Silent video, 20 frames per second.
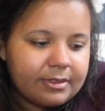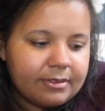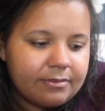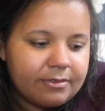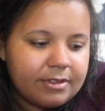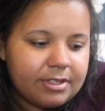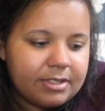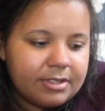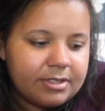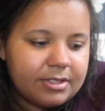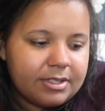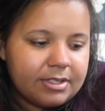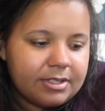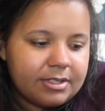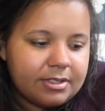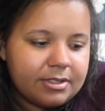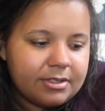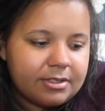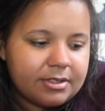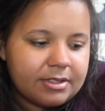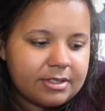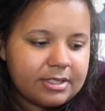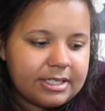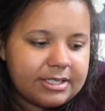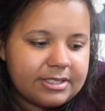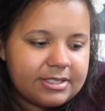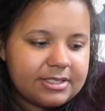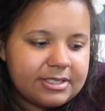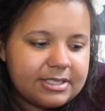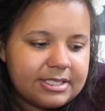vanilla,
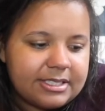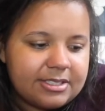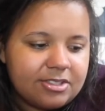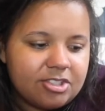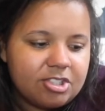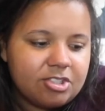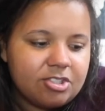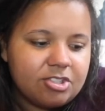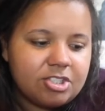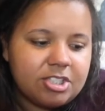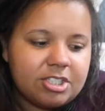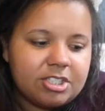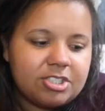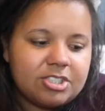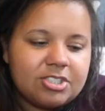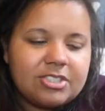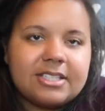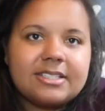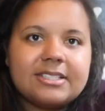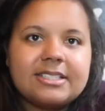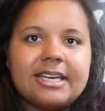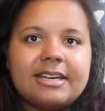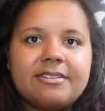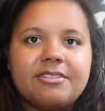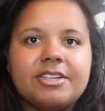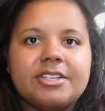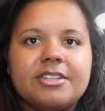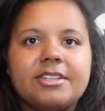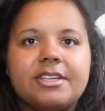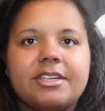ginger. Just has
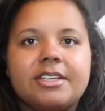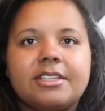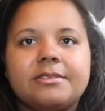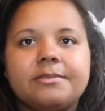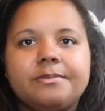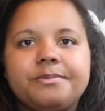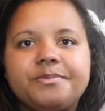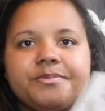everything.